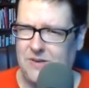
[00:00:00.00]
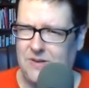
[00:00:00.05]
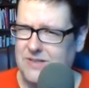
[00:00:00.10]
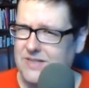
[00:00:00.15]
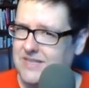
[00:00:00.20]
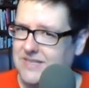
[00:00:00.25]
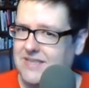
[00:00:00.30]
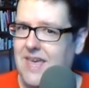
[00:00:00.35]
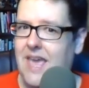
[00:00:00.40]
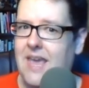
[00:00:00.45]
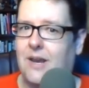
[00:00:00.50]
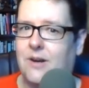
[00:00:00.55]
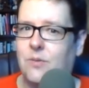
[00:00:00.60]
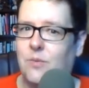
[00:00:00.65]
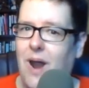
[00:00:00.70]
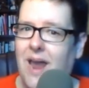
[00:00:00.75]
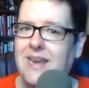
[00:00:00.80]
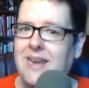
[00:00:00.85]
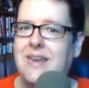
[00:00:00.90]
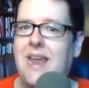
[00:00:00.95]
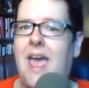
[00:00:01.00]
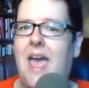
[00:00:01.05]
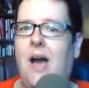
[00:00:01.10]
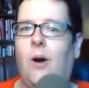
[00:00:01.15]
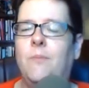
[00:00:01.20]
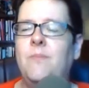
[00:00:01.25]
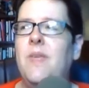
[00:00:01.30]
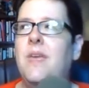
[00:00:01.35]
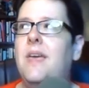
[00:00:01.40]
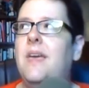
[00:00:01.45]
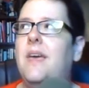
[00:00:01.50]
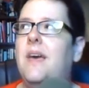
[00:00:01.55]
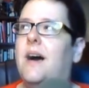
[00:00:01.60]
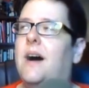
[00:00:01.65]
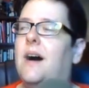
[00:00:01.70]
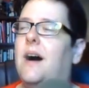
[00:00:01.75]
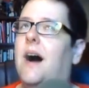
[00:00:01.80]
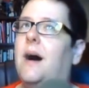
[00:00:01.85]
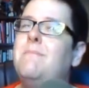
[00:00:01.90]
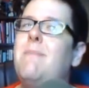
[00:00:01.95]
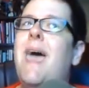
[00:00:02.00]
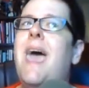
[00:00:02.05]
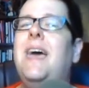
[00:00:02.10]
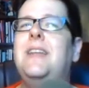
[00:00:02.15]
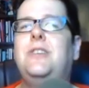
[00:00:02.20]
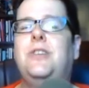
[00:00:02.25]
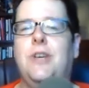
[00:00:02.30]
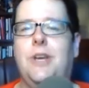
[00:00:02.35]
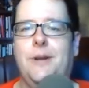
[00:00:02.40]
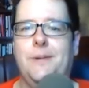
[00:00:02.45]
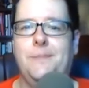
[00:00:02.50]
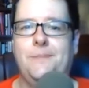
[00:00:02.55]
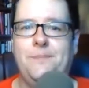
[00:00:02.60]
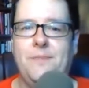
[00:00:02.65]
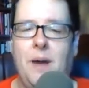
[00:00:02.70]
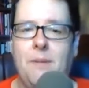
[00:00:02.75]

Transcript: Just think right now. Imagine